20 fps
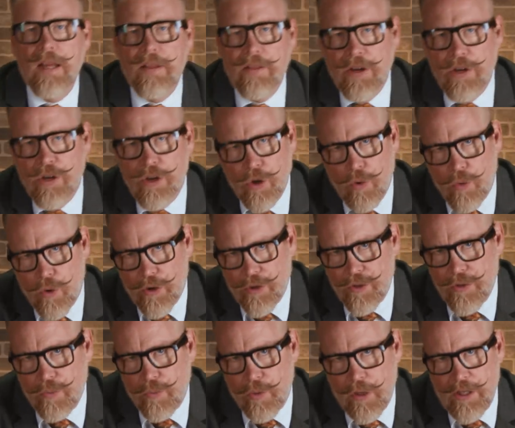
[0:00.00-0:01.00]
In the
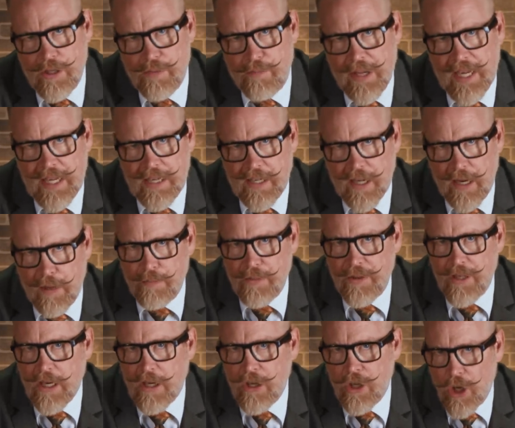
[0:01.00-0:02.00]
north, what is being
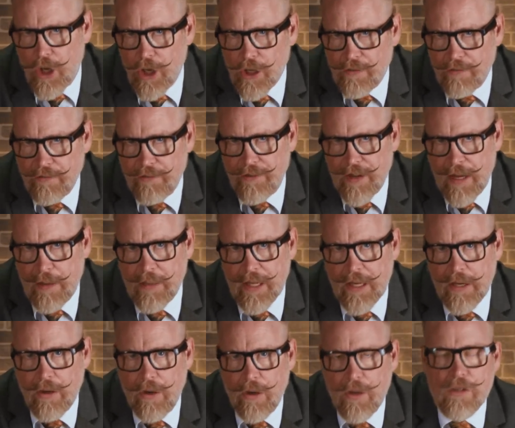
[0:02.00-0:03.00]
dubbed the cotton
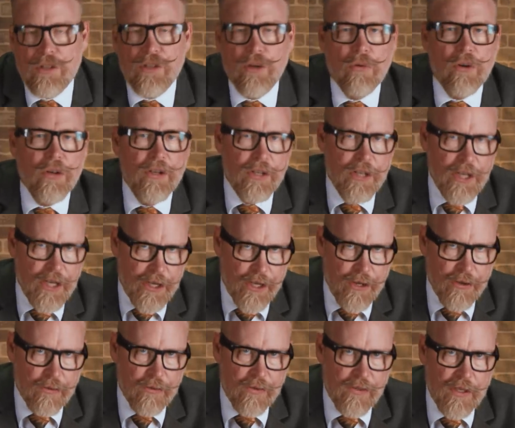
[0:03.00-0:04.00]
famine also
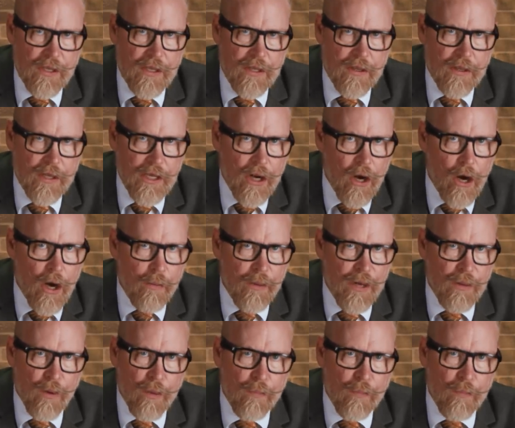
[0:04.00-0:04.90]
continues, and the army